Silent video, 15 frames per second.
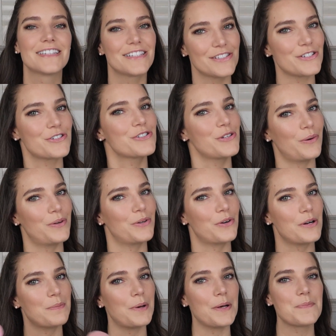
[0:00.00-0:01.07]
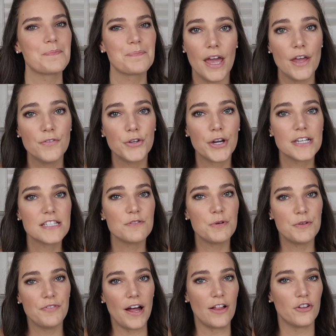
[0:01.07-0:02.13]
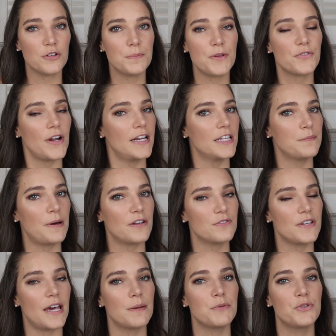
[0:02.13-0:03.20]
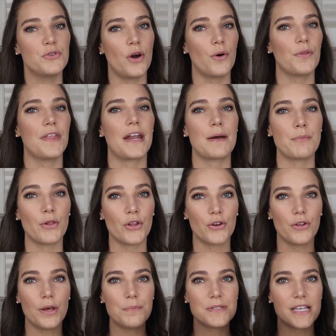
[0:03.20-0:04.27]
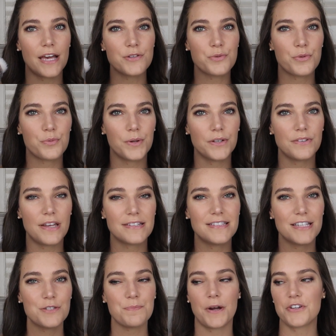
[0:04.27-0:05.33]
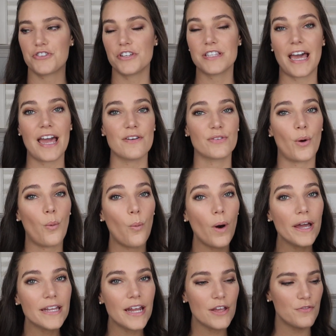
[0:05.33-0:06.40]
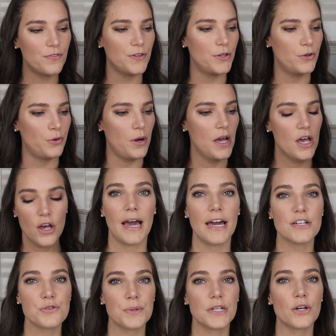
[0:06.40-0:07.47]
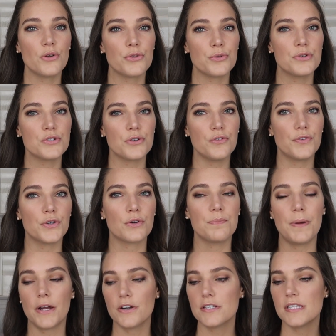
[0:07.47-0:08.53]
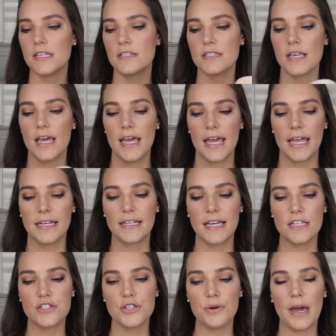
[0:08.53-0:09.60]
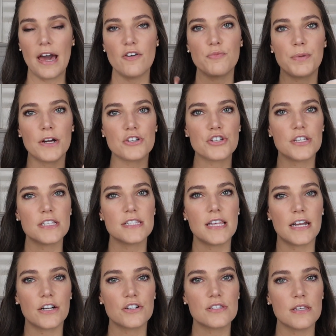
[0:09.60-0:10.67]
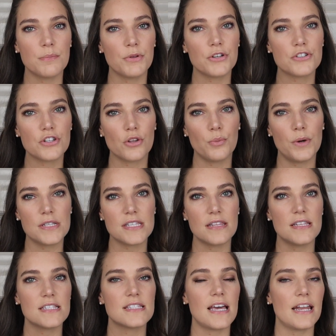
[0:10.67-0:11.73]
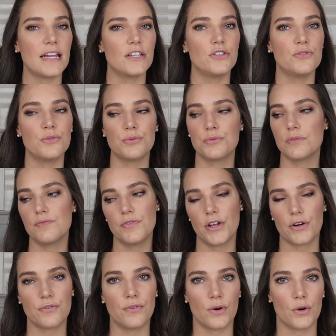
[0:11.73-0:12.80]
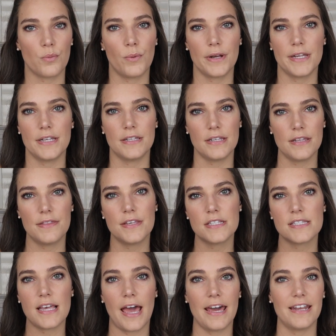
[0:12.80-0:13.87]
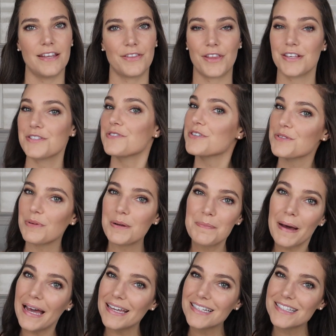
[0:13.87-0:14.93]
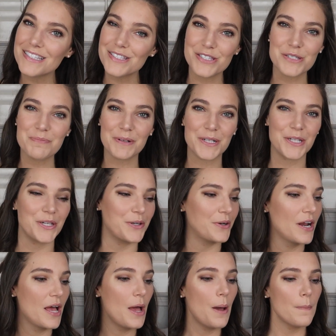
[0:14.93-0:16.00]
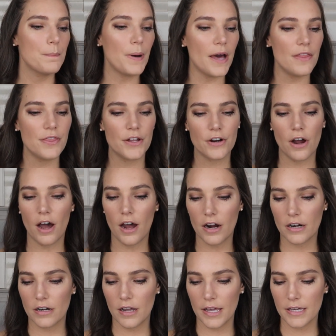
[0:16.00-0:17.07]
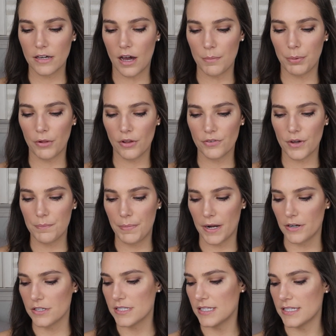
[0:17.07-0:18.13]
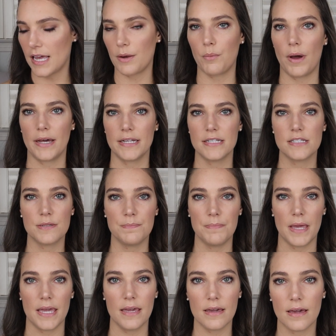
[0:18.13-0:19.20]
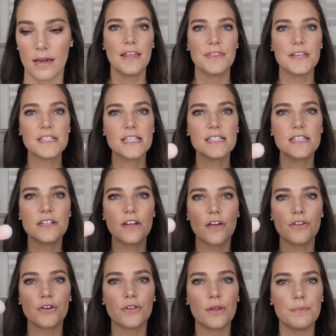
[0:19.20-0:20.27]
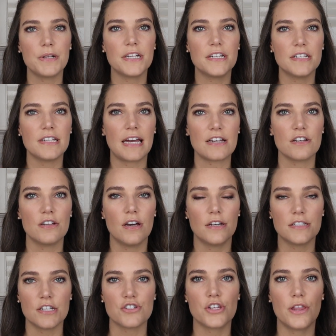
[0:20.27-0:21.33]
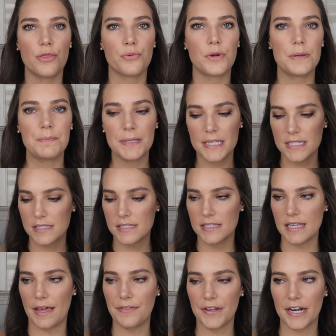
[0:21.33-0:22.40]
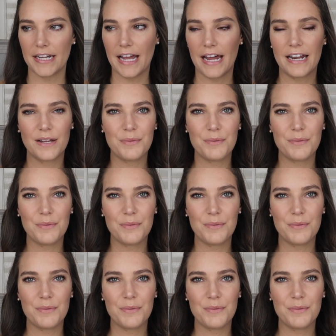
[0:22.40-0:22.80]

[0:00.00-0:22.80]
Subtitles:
These are so adorable. If you guys have been following me for any amount of time, you know that I'm a little obsessed with Real Techniques brushes. I have quite a few. I just want to go through and do a few comparisons in case you have brushes that are similar to the ones in the set and you therefore wouldn't need this set unless you just want to buy it because it's super cute. But there are a couple of comparisons I wanted to make. This is another limited edition 3-piece set that I got.